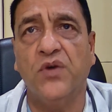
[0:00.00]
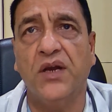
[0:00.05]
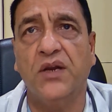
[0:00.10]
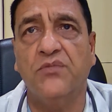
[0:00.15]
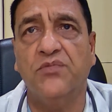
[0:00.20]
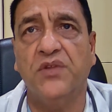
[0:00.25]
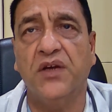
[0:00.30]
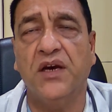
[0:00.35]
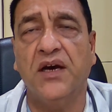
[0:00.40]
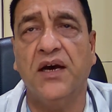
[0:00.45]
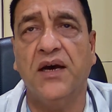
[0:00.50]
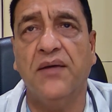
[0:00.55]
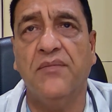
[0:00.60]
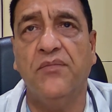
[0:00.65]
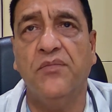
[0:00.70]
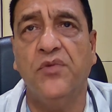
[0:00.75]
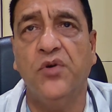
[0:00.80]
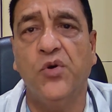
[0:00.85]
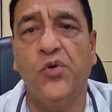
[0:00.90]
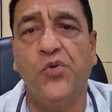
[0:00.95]
One of the
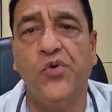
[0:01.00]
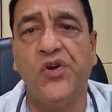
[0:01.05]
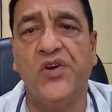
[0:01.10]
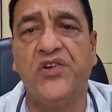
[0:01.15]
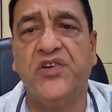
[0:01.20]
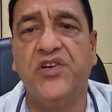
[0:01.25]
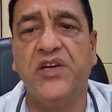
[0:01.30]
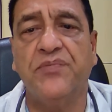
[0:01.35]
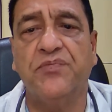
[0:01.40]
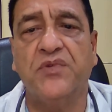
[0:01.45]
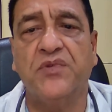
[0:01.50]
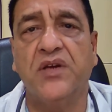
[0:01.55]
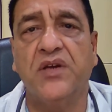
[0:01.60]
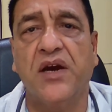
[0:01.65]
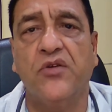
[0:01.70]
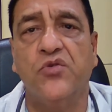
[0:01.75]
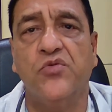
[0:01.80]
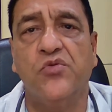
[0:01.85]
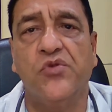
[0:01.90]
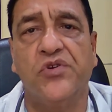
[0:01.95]
arm will drift
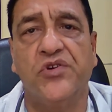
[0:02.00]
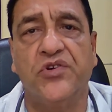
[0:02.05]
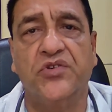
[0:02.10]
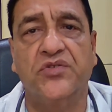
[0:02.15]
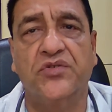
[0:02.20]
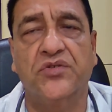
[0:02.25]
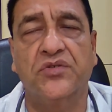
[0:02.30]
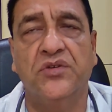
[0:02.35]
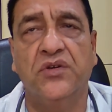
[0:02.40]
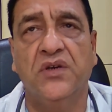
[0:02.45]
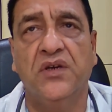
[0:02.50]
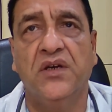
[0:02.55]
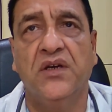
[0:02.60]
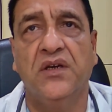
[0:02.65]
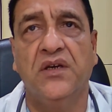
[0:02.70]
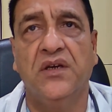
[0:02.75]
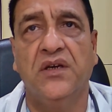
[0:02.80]
downwards.